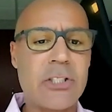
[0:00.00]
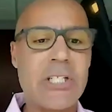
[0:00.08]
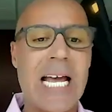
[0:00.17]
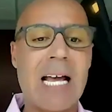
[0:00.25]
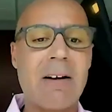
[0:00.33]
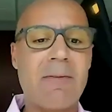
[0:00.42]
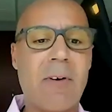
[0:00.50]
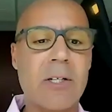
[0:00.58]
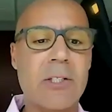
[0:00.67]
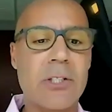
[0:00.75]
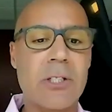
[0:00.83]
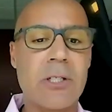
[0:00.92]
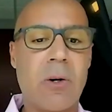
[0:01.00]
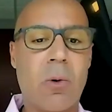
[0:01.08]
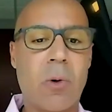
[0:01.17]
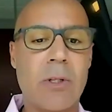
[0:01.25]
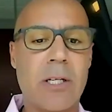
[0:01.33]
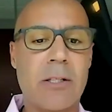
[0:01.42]
chat function
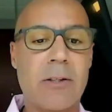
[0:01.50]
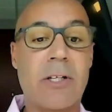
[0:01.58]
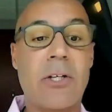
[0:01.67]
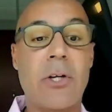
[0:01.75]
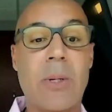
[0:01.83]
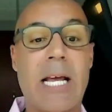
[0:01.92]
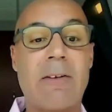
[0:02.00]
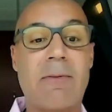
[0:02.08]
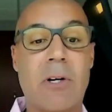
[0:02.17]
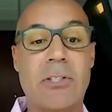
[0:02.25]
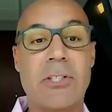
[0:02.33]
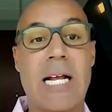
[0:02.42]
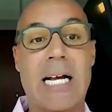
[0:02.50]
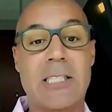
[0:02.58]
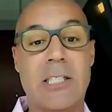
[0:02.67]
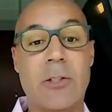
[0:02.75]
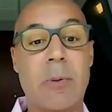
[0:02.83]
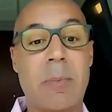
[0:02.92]
or the, the Q&A function
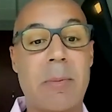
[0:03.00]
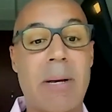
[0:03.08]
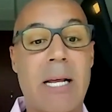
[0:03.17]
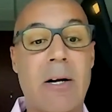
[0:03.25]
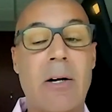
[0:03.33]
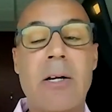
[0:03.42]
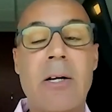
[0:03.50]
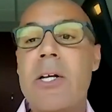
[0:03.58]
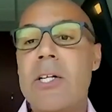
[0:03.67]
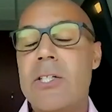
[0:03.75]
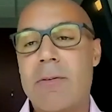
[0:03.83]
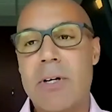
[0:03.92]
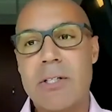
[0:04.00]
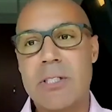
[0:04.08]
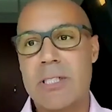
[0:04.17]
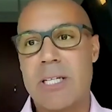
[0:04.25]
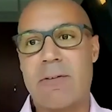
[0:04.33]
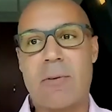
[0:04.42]
actually would be better. So if you
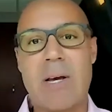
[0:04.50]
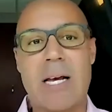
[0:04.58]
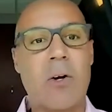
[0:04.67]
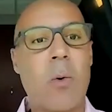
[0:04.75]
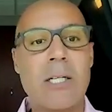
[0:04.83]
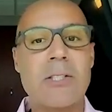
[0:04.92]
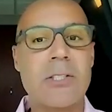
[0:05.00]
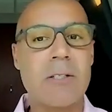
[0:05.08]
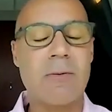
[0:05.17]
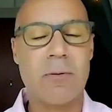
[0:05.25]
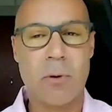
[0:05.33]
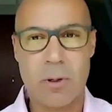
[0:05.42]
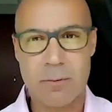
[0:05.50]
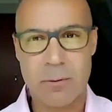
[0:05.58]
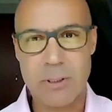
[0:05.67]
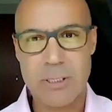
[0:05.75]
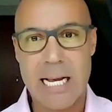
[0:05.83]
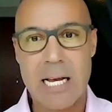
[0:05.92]
just if you've got a question for
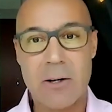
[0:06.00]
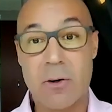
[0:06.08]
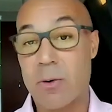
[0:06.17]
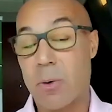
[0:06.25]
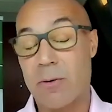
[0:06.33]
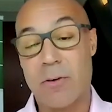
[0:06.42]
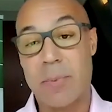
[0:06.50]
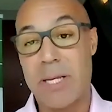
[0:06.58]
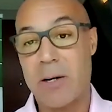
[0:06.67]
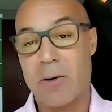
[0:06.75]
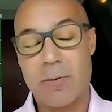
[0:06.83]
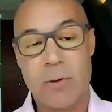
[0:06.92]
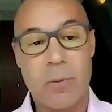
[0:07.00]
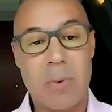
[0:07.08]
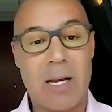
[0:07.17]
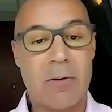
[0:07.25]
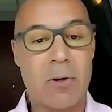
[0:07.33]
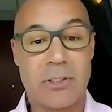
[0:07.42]
for Todd or, or for me or for
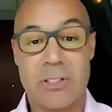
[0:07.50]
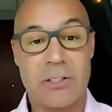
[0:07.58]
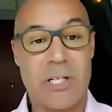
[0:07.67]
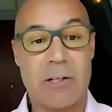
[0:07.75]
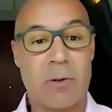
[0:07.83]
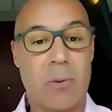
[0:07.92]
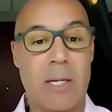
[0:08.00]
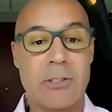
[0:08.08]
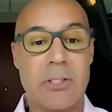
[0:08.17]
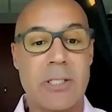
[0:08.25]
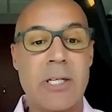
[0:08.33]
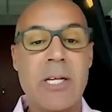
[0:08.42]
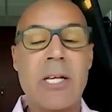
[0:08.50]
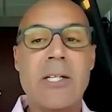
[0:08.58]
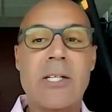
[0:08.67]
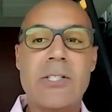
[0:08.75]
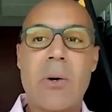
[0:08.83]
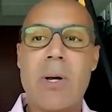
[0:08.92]
whomever, or just a general question,
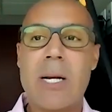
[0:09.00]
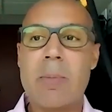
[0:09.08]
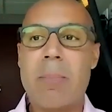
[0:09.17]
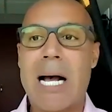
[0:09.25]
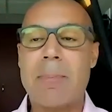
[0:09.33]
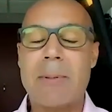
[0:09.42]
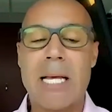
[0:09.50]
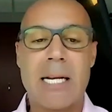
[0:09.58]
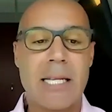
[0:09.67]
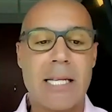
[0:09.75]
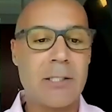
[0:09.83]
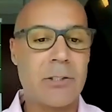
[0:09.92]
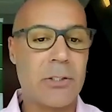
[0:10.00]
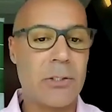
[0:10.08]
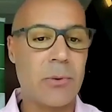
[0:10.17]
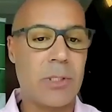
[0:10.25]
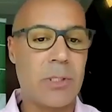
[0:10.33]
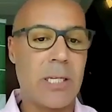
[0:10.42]
just go ahead and pop that
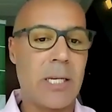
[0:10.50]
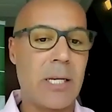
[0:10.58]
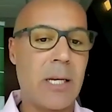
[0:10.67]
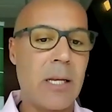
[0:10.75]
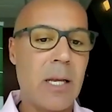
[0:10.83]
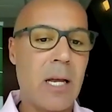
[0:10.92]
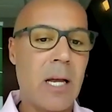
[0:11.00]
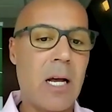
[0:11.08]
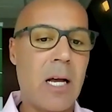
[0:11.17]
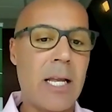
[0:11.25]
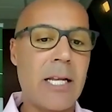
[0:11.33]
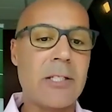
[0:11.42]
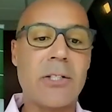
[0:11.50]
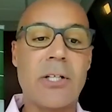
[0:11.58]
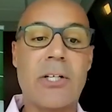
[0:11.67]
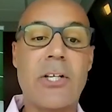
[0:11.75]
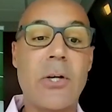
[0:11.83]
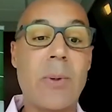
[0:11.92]
into the uh, into
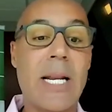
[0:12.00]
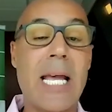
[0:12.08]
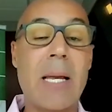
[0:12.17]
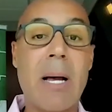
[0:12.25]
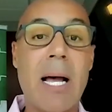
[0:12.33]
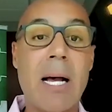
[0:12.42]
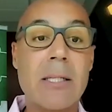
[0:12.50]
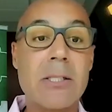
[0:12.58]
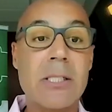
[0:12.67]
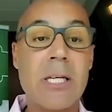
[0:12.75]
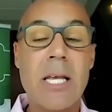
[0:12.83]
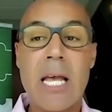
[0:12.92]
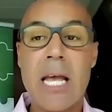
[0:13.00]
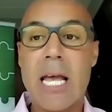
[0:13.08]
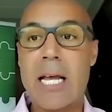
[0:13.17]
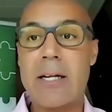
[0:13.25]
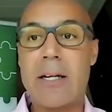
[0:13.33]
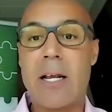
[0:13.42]
the Q&A box
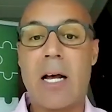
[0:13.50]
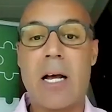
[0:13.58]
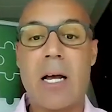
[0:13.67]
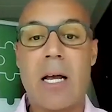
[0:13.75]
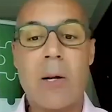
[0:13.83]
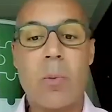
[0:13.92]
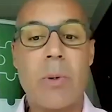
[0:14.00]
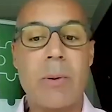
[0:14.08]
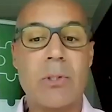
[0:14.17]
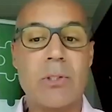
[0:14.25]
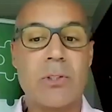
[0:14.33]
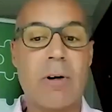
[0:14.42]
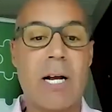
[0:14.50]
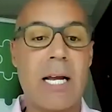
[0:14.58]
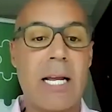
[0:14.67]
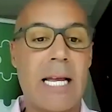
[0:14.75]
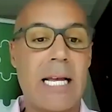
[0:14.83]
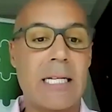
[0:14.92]
and uh, and we will
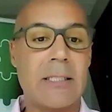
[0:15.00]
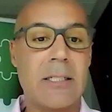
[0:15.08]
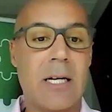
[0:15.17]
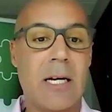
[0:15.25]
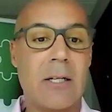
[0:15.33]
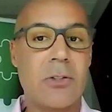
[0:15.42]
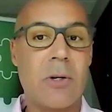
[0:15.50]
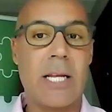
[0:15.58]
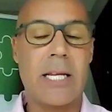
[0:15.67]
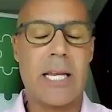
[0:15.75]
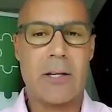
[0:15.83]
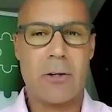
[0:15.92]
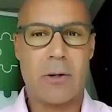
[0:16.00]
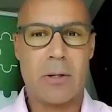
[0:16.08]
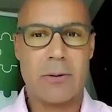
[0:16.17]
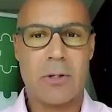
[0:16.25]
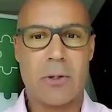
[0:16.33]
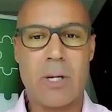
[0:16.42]
try and uh, try and get
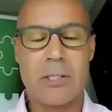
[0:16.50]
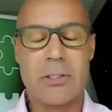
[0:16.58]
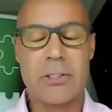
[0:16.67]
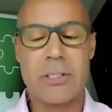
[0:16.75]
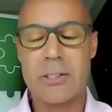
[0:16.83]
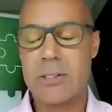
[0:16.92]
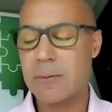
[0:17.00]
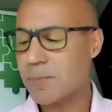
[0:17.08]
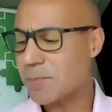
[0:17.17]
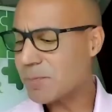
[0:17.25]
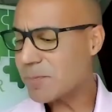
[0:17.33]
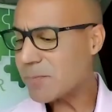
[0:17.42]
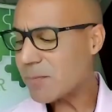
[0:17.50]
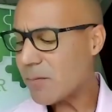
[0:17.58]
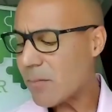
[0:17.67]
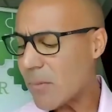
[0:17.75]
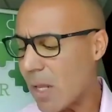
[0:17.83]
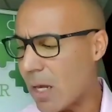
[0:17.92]
your your questions
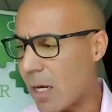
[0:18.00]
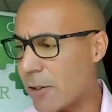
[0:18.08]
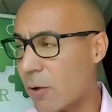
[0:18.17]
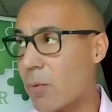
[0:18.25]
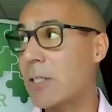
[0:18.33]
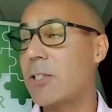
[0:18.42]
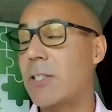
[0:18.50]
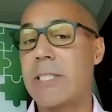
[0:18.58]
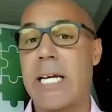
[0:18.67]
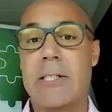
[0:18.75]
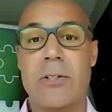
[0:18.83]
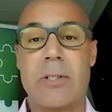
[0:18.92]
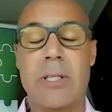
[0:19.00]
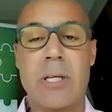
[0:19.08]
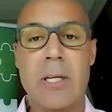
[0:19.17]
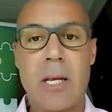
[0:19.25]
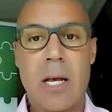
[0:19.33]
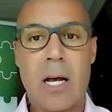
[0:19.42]
uh, your questions answered
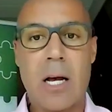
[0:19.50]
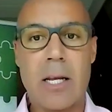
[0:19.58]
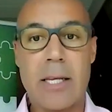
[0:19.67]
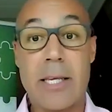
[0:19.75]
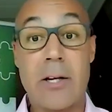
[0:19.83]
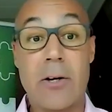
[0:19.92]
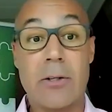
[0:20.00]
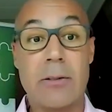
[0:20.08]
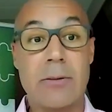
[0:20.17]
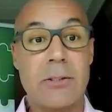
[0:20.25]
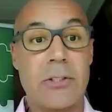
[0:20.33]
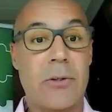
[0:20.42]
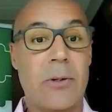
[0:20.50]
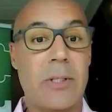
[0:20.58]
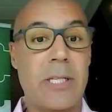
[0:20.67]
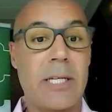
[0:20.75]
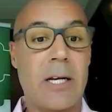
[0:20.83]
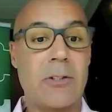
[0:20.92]
uh, here during
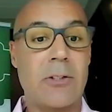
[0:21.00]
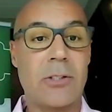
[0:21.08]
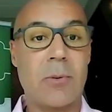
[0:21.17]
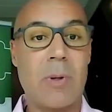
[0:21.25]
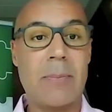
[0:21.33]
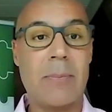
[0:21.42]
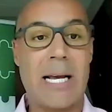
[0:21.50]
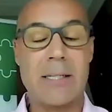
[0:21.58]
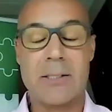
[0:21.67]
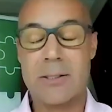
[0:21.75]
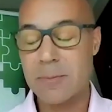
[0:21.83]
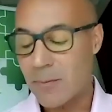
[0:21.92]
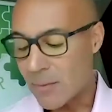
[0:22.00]
the during the webcast.